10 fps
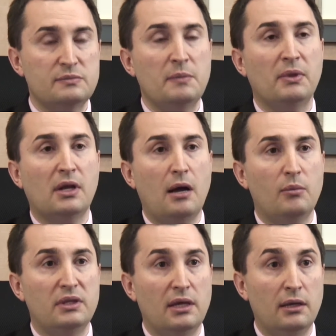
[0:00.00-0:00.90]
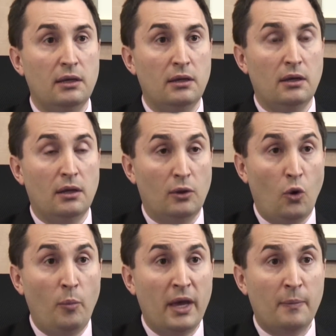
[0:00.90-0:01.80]
people come with a
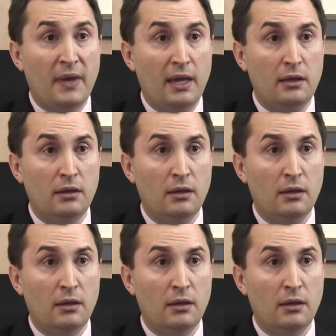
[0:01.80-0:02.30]
low back pain.